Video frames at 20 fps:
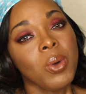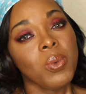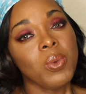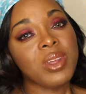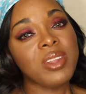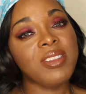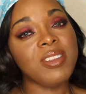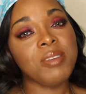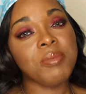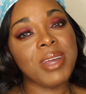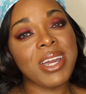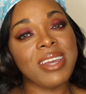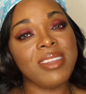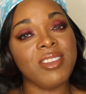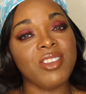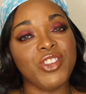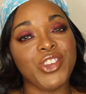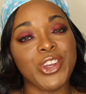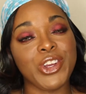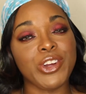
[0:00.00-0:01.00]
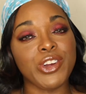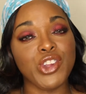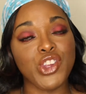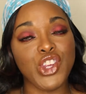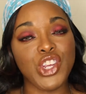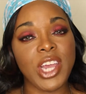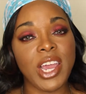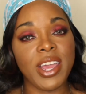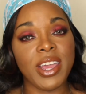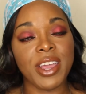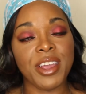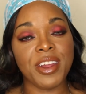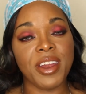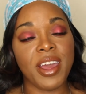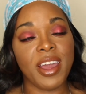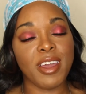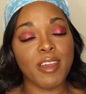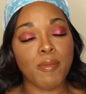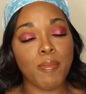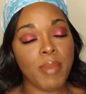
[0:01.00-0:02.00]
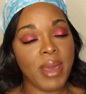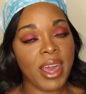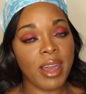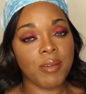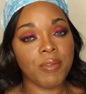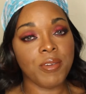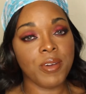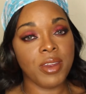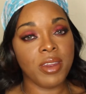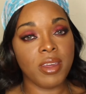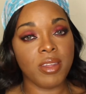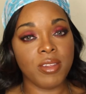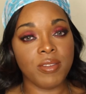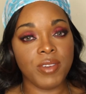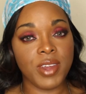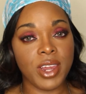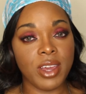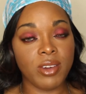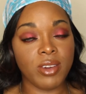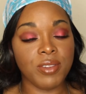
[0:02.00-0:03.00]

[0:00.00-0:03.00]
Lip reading: What's up guys, it's your girl Jay here and I am back for another video,